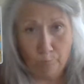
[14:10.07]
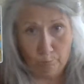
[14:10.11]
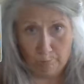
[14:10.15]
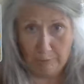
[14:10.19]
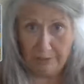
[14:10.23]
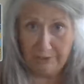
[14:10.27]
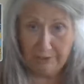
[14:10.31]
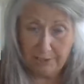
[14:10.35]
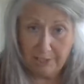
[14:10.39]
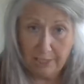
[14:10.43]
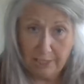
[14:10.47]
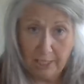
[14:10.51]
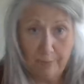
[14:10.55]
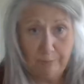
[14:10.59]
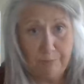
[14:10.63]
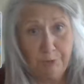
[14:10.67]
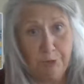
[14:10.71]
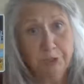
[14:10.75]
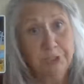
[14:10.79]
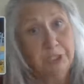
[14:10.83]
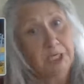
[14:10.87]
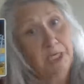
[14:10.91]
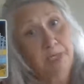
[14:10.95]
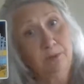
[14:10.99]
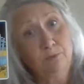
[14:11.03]
by the time
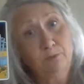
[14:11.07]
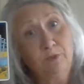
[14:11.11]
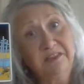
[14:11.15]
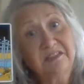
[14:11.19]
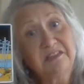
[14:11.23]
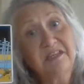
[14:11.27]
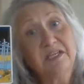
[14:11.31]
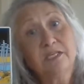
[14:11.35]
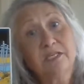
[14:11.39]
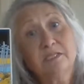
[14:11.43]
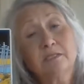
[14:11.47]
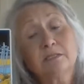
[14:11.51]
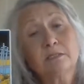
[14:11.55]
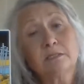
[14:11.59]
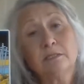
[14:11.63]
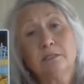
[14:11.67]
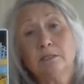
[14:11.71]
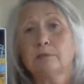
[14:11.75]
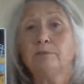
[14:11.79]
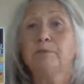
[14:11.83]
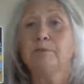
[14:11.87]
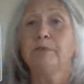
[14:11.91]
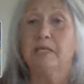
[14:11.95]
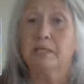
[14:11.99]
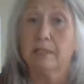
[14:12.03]
you're done with this,
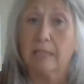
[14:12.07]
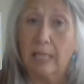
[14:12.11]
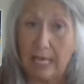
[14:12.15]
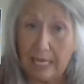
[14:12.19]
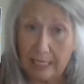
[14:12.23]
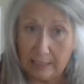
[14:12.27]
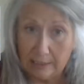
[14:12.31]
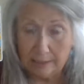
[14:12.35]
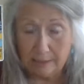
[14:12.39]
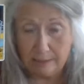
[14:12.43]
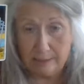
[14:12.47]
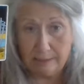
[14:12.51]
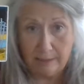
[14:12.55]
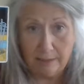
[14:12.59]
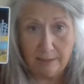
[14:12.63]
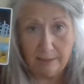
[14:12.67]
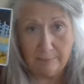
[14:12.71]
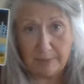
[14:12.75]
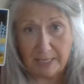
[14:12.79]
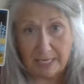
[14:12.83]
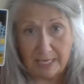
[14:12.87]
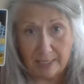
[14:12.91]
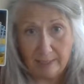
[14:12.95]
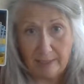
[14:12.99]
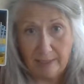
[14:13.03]
you'll be glad to see the
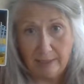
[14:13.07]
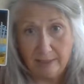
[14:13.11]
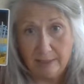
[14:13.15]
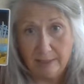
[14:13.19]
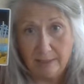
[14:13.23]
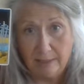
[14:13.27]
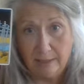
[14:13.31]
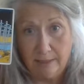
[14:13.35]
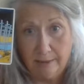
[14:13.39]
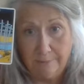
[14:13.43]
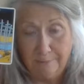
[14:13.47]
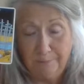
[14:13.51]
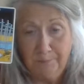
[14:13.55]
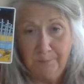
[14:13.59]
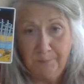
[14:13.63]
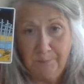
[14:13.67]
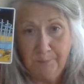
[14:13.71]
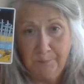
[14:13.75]
back end of them.